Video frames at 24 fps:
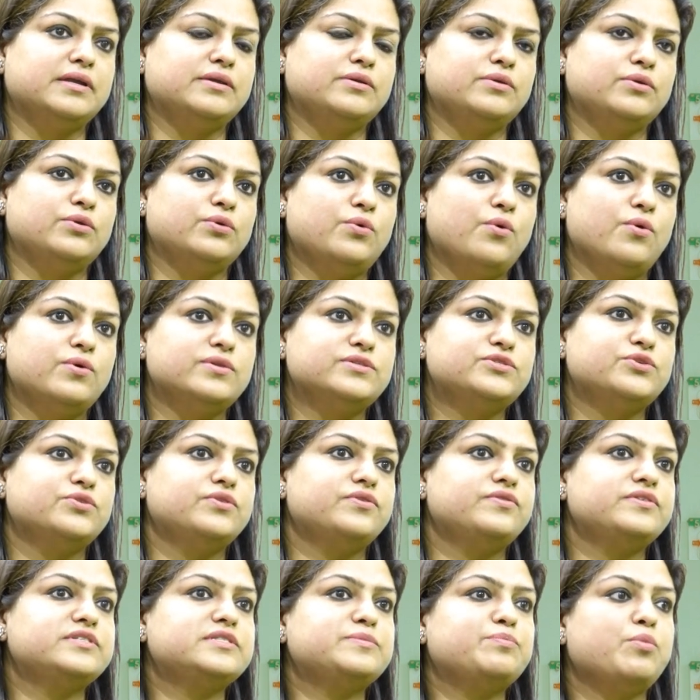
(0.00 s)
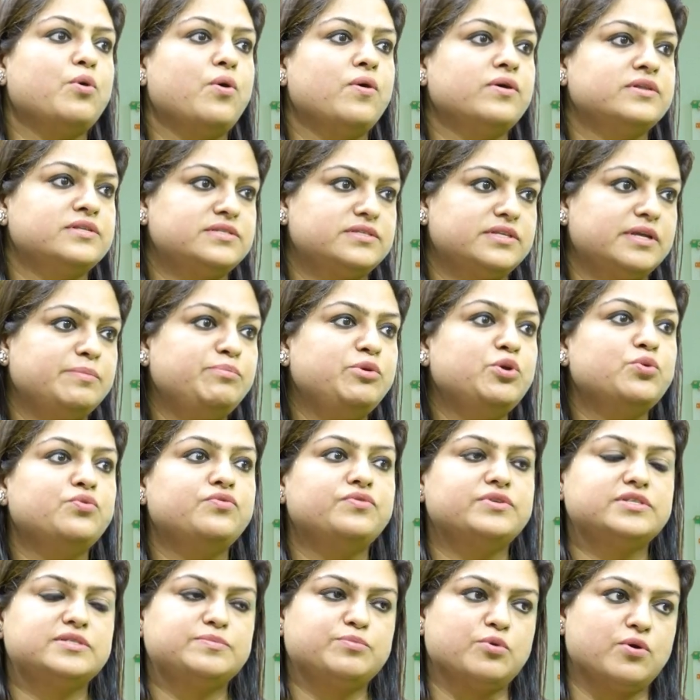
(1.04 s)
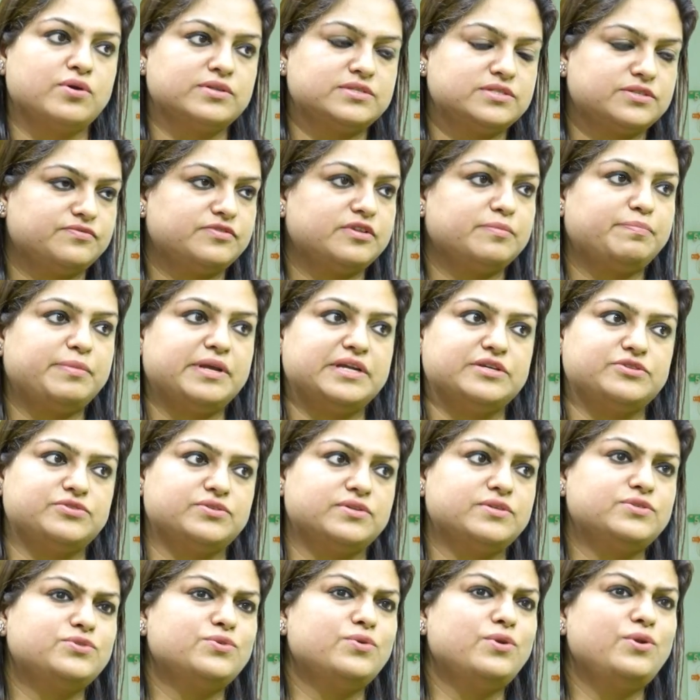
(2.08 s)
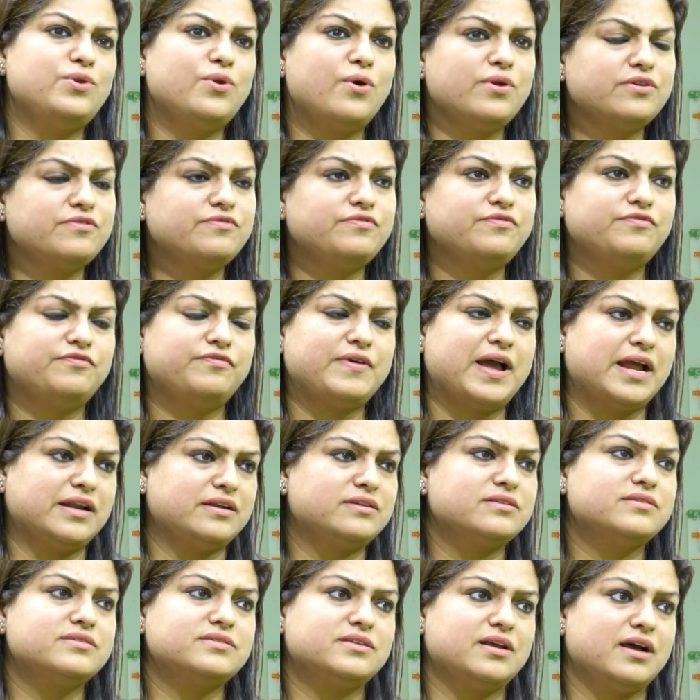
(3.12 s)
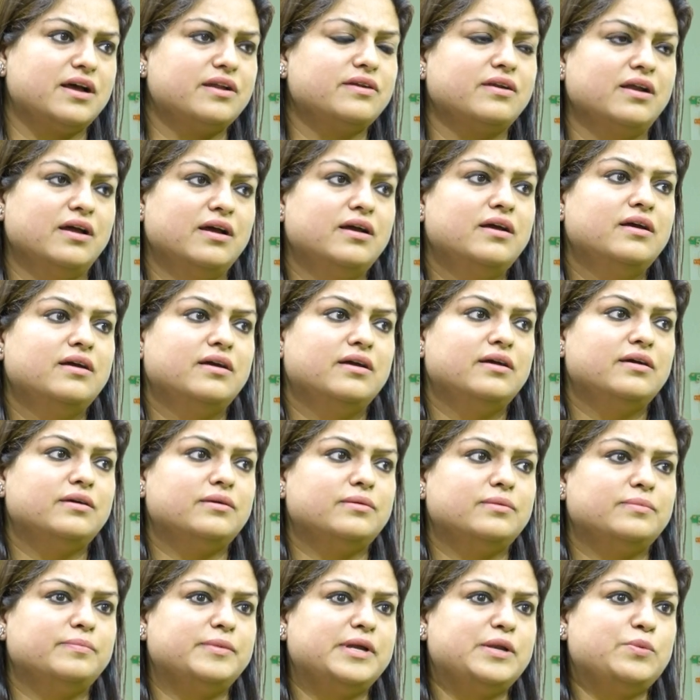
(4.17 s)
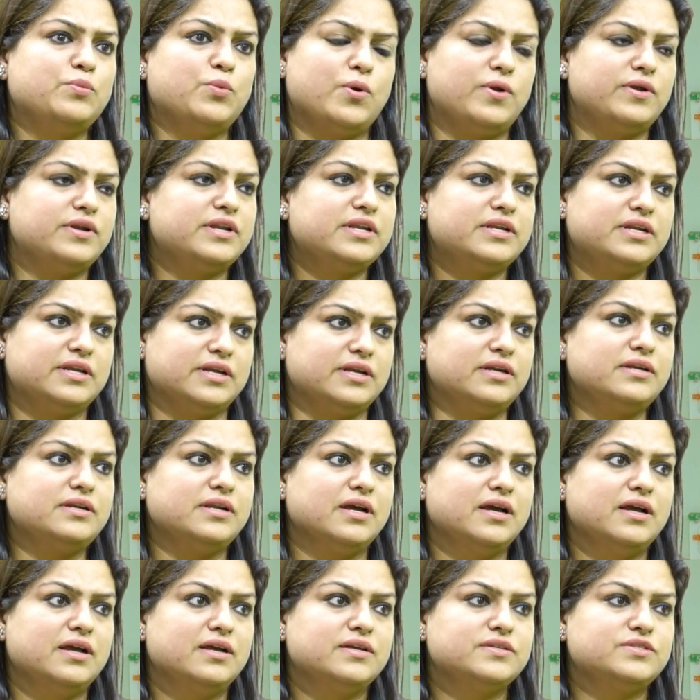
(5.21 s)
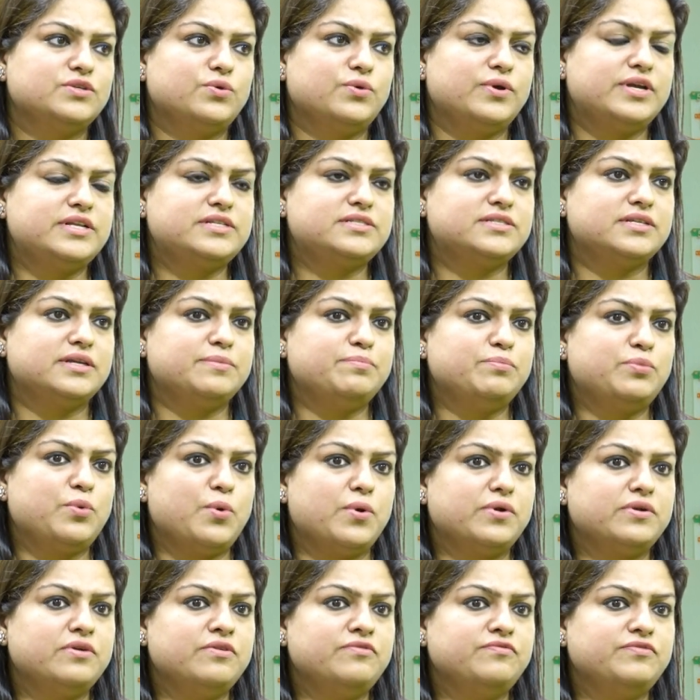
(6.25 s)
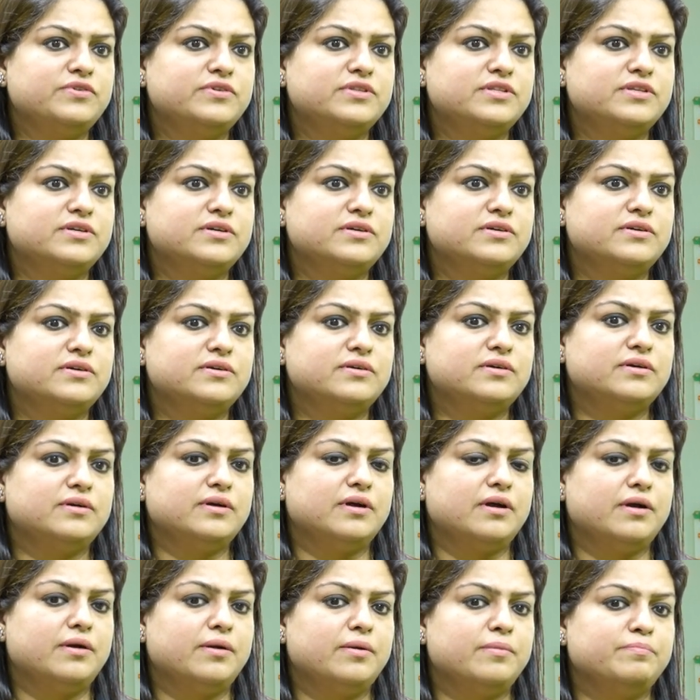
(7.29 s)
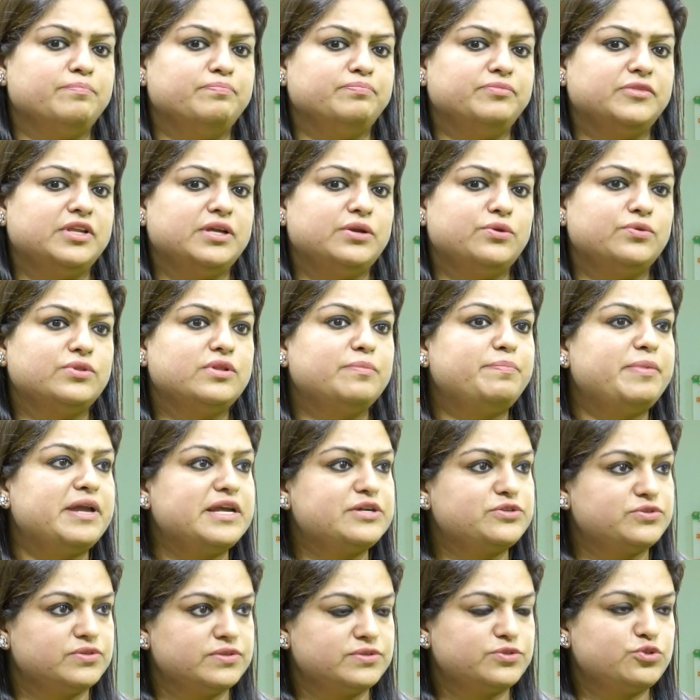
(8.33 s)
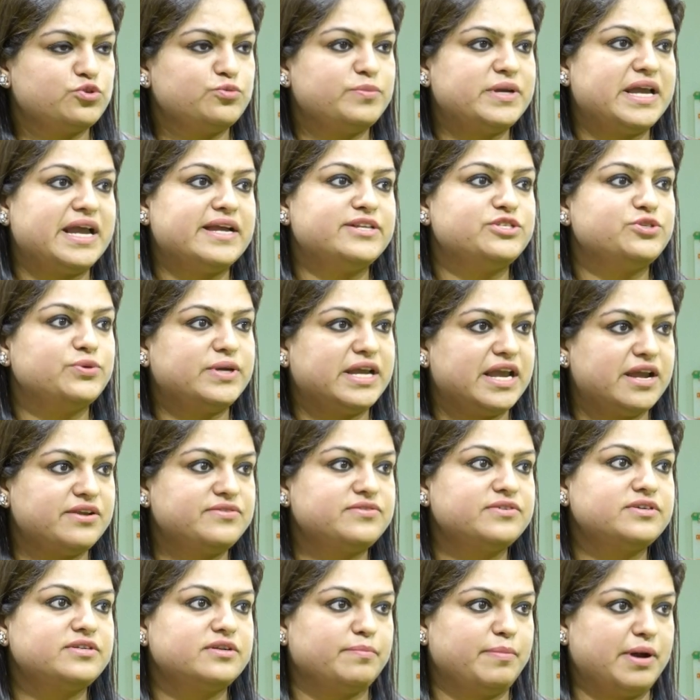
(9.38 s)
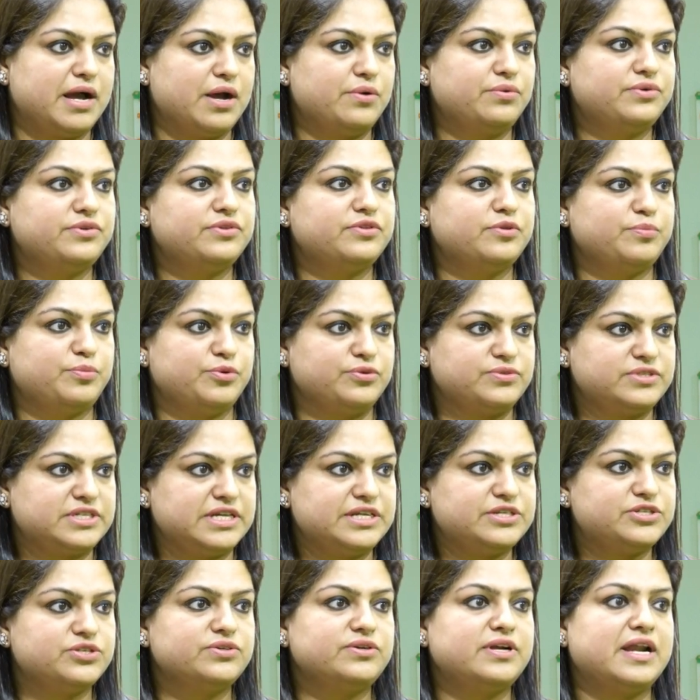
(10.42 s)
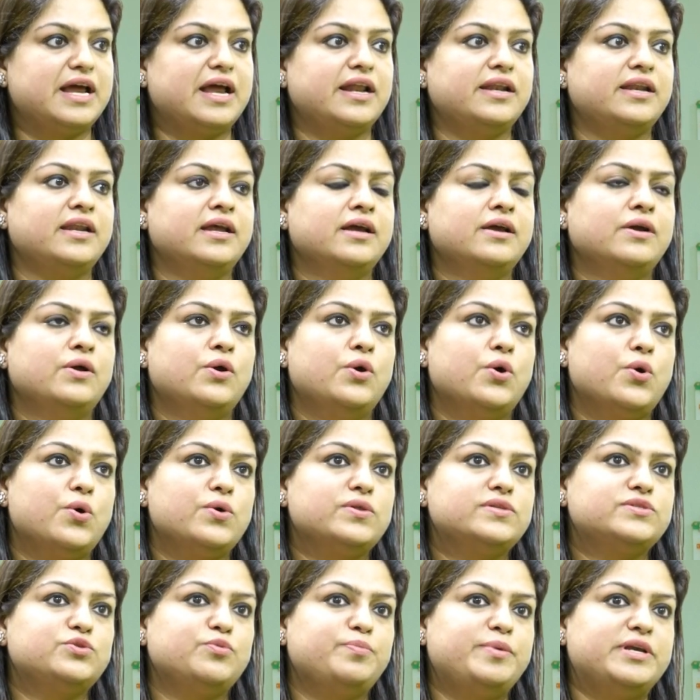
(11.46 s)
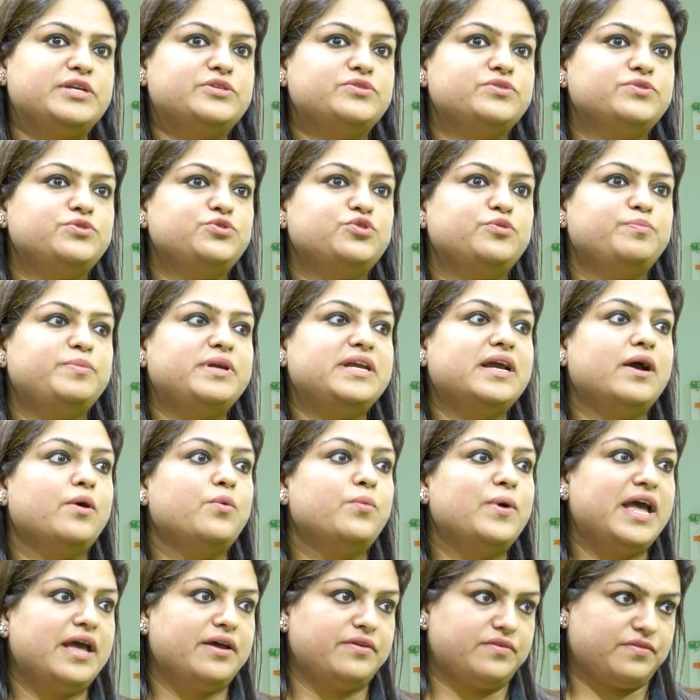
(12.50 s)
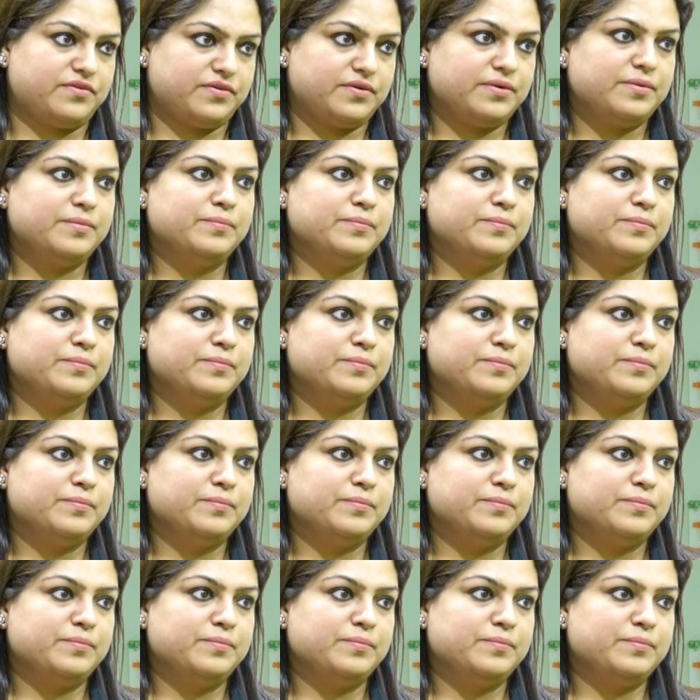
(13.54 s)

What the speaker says: also the response, the immune response of the patient. So a lot of factors are involved in it. So it's important for the, the patients to be educated about the procedure, and also patients should be aware